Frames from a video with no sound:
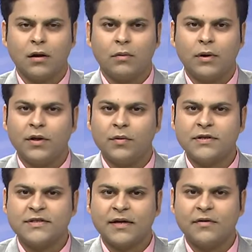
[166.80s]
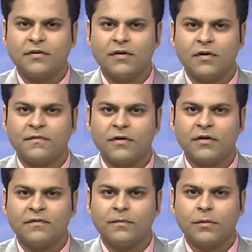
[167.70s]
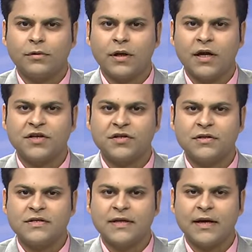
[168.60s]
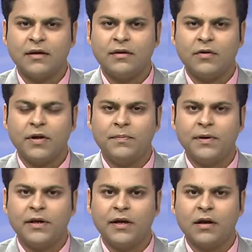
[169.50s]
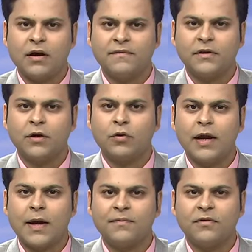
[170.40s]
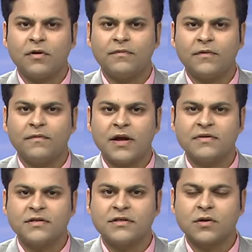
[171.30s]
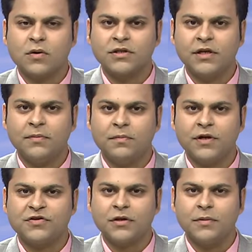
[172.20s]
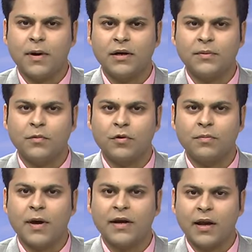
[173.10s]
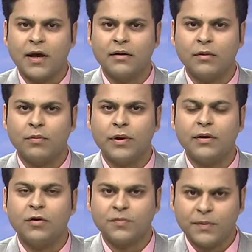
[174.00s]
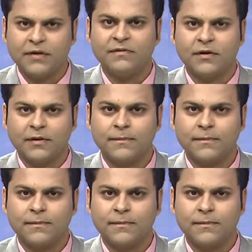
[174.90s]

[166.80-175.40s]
Well, U.S. Secretary of Transportation said the rebuilding after the collapse of the Francis Scott Key Bridge in Baltimore, Maryland, will not be easy.